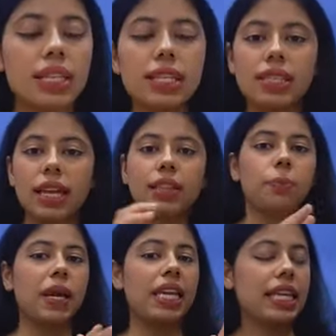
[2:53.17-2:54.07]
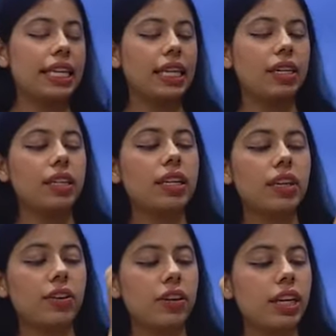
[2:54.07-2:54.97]
as I said, the main ingredient
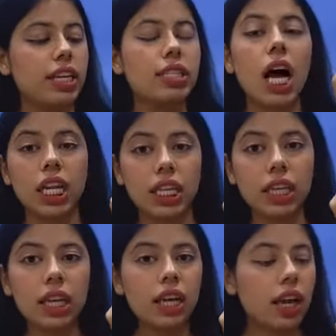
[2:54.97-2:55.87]
here is honey.